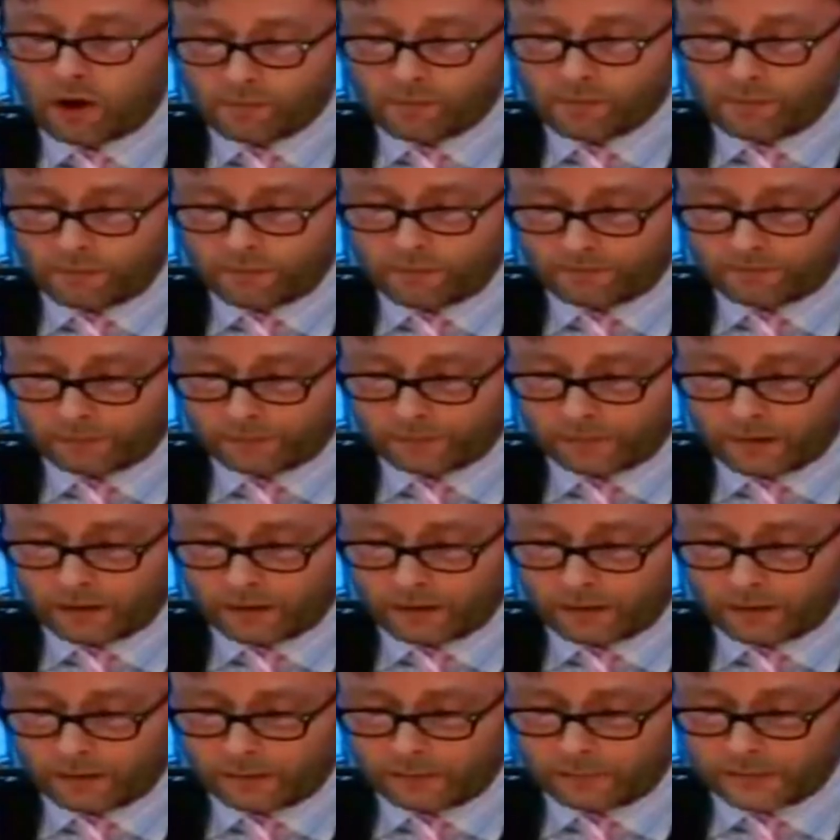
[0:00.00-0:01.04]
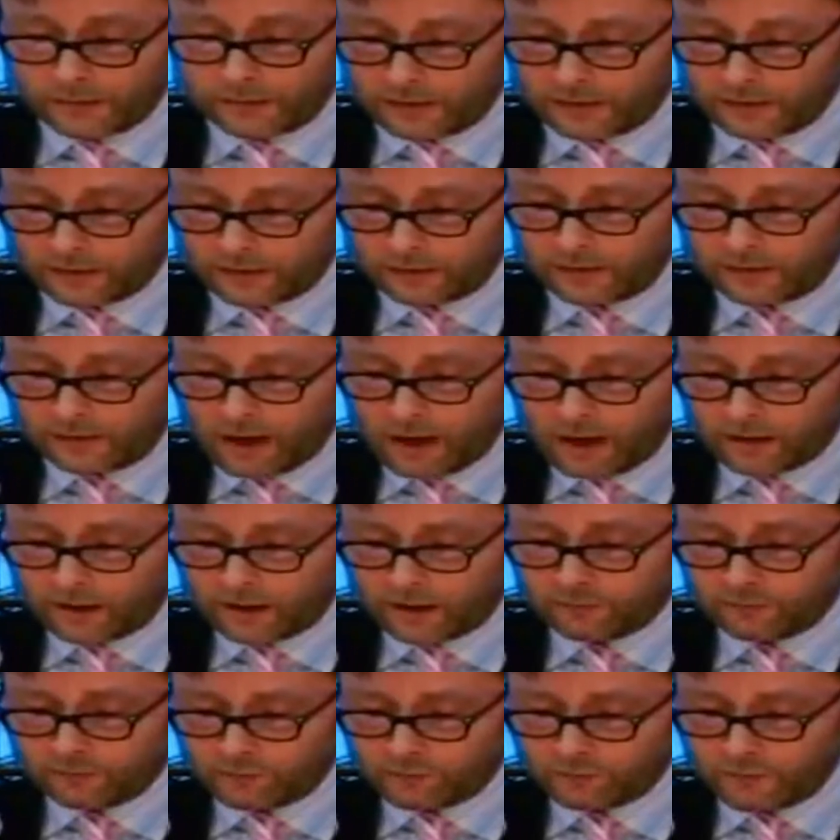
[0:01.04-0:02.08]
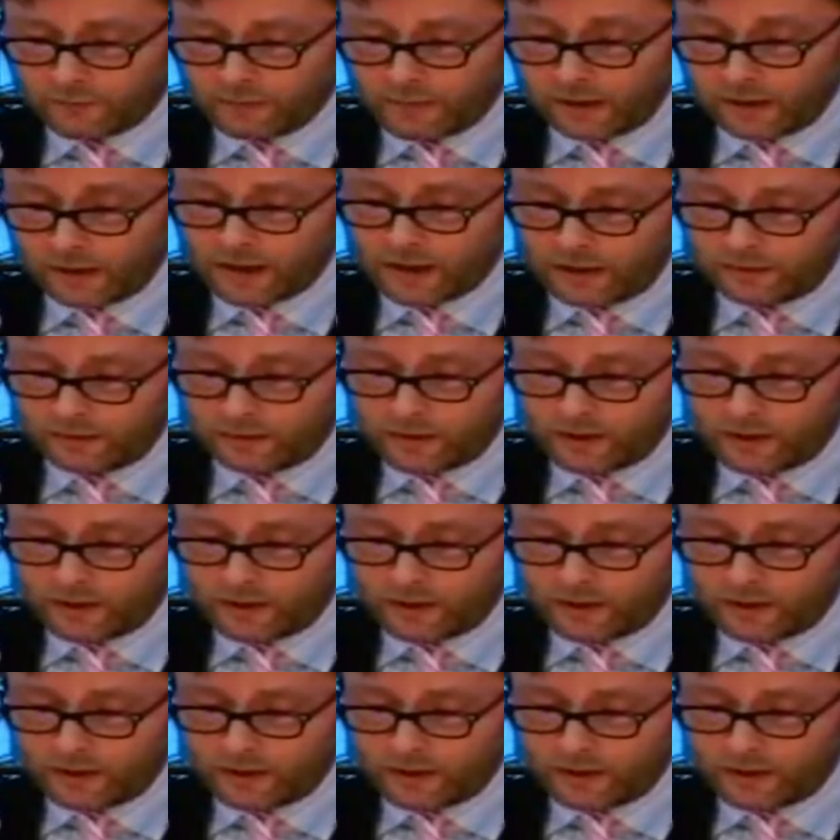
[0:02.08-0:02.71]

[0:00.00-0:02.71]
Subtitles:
whose genre he did not recognize,